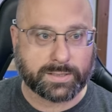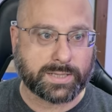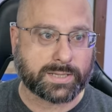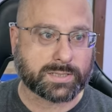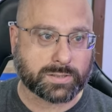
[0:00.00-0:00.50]
the
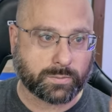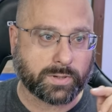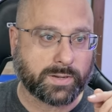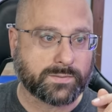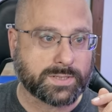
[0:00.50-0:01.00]
desk, so we're
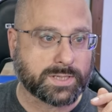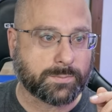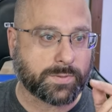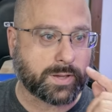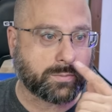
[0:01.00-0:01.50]
going to have to
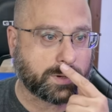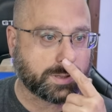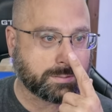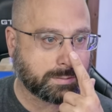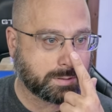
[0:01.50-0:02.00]
skip that
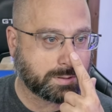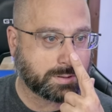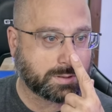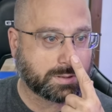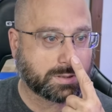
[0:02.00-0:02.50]
one.
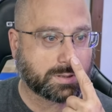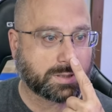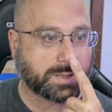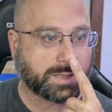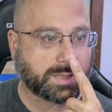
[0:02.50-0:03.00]

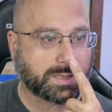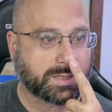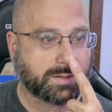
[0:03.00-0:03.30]
And